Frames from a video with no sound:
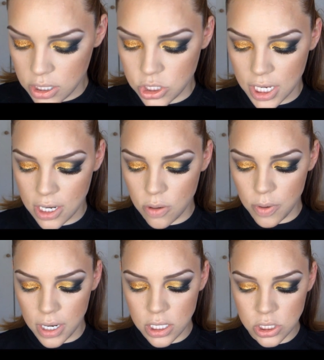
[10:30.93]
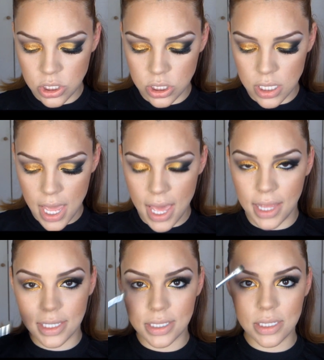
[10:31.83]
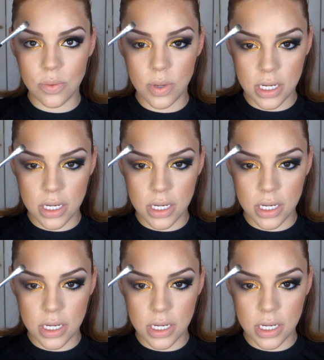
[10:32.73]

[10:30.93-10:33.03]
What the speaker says: shader brush, and this is the one